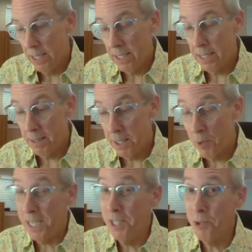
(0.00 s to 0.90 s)
uh, you
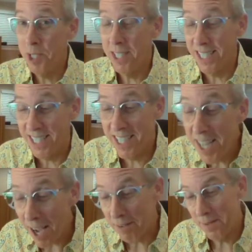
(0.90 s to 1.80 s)
know, interesting
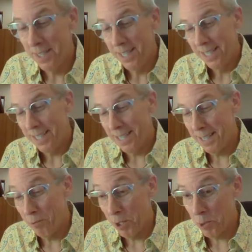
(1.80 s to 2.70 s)
stuff,
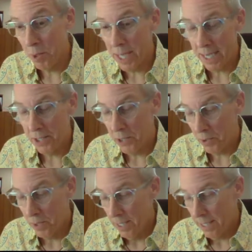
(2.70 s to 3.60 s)
uh, which we'll get to.